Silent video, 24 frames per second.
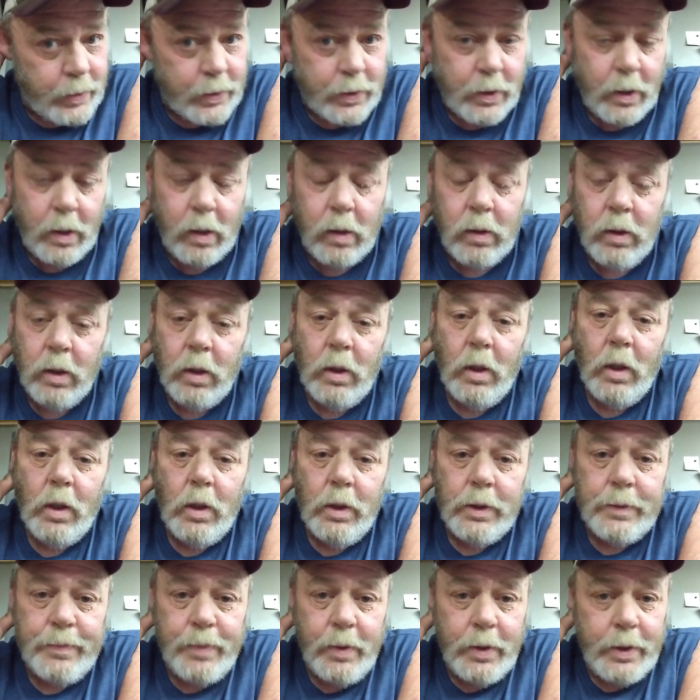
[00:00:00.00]
So
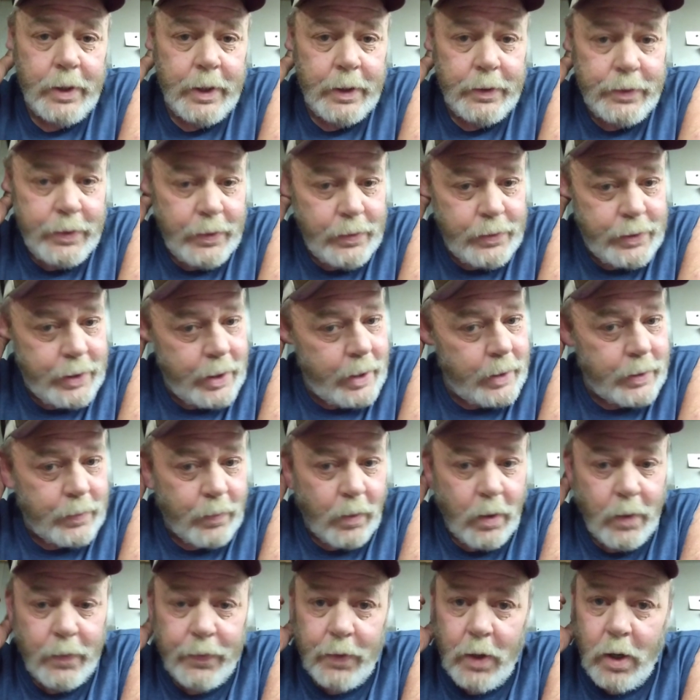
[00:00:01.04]
it's putting in 2 cents
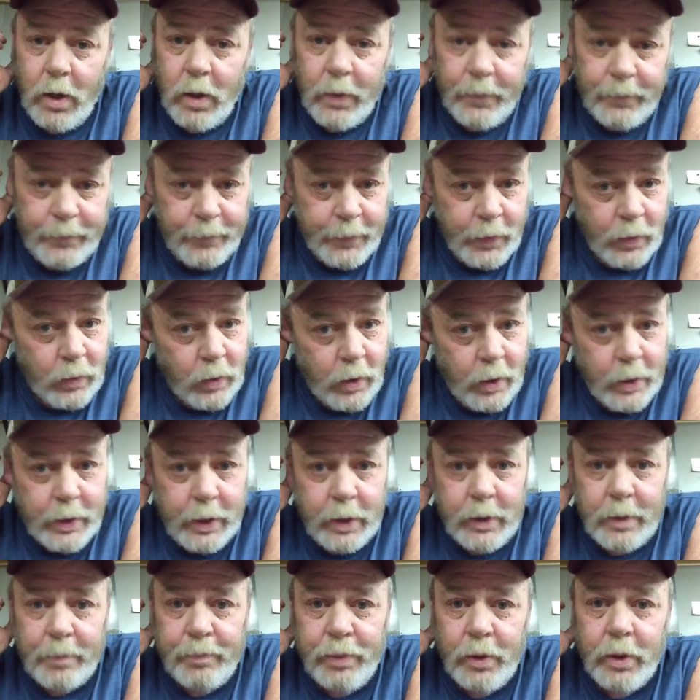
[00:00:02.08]
worth, though. If you're
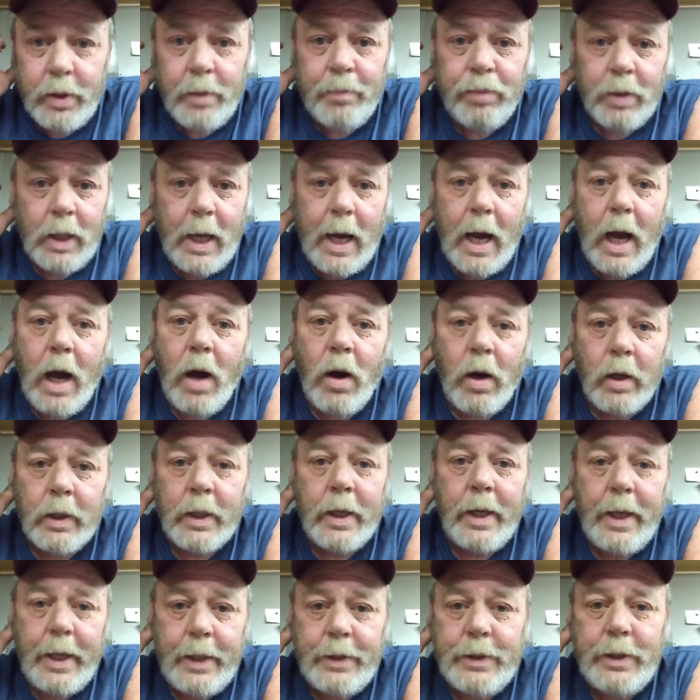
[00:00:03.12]
looking to put a plow on
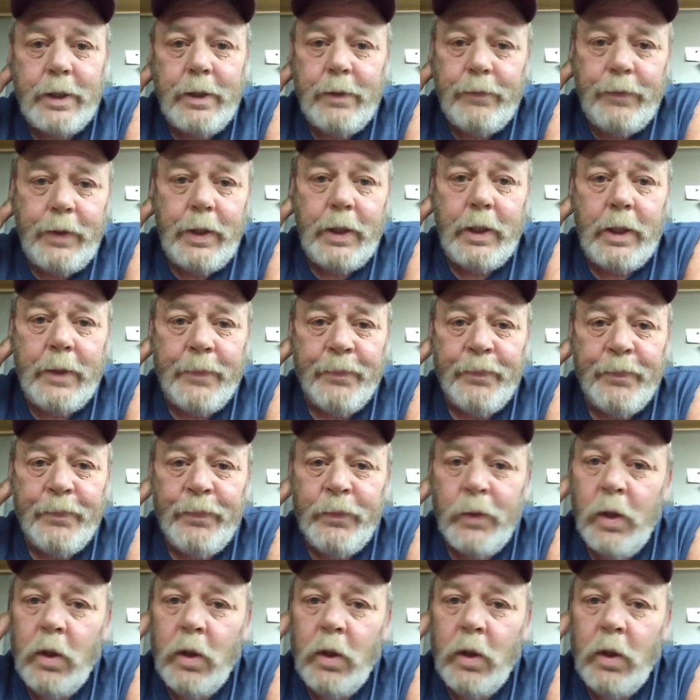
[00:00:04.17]
an ATV,